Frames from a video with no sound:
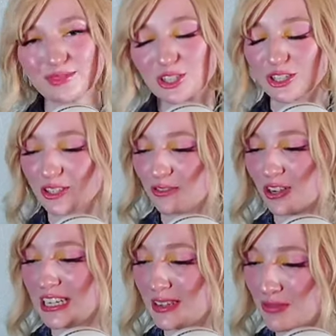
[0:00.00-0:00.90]
it's just a
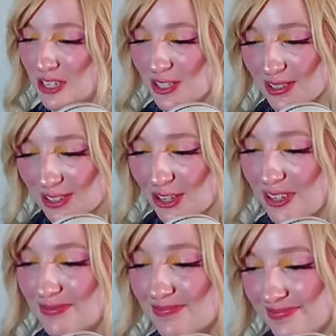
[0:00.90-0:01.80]
funny image. It's
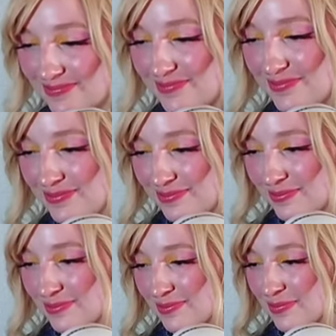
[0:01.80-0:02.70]
good.
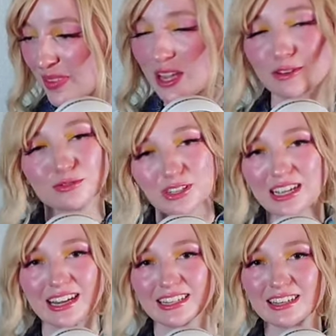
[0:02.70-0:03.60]
And a
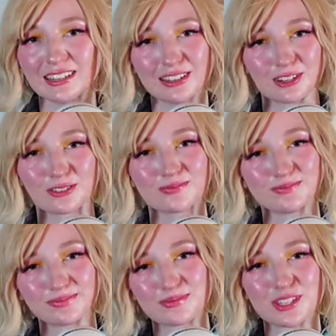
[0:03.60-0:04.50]
funny idea that they're
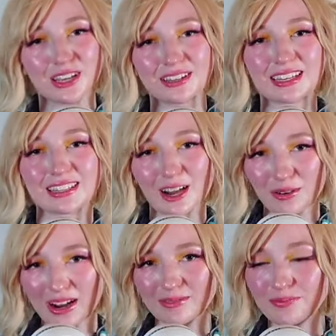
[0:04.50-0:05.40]
selling it
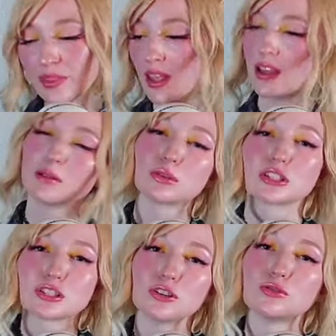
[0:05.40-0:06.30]
that way.
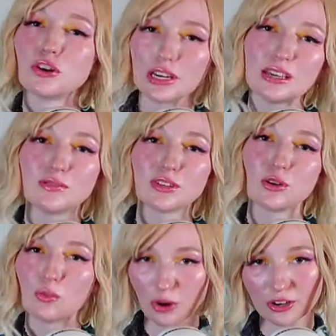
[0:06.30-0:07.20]
But still, not
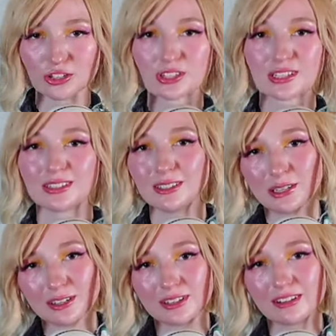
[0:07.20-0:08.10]
even the worst,
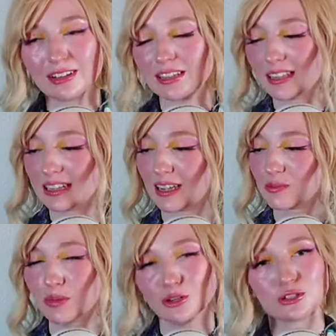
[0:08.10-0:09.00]

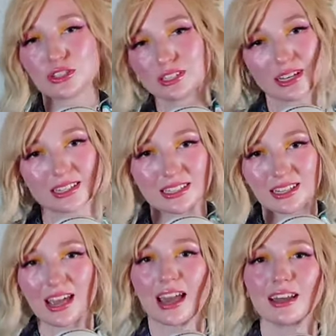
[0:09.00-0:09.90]
like, most
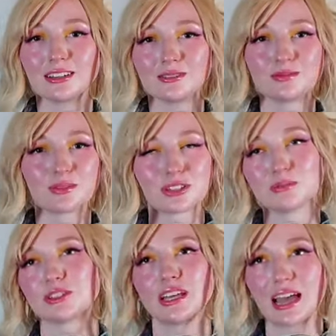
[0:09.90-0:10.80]
disgusting ad.
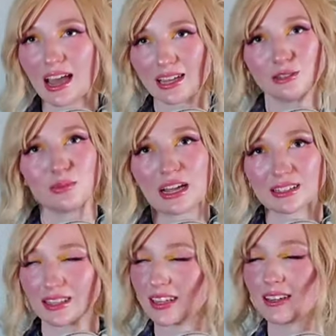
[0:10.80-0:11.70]
Some of the ads
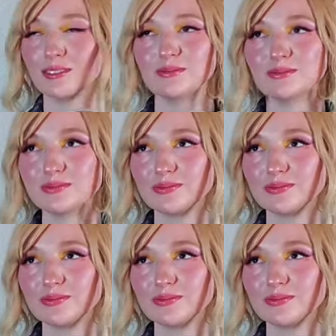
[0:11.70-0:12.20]
back then